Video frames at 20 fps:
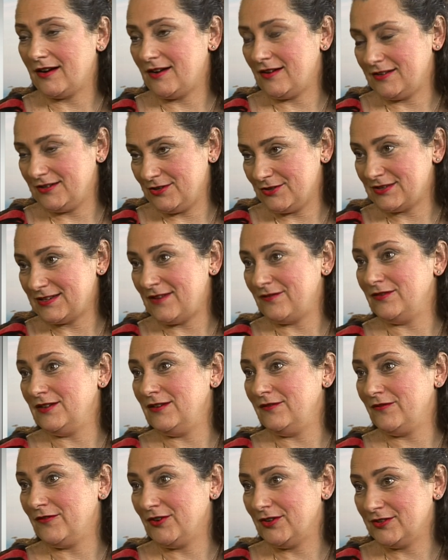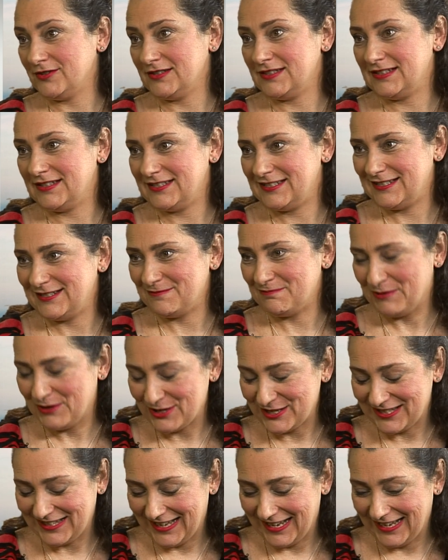on your 71st
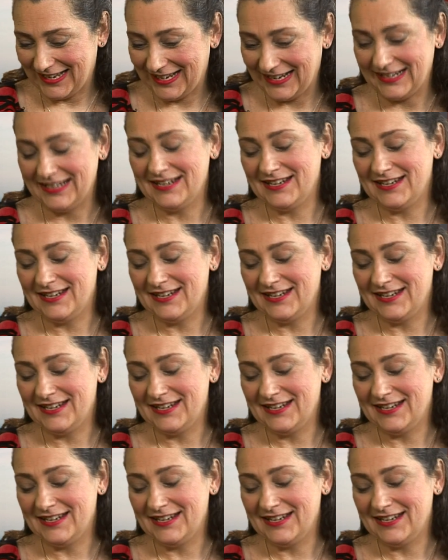birthday,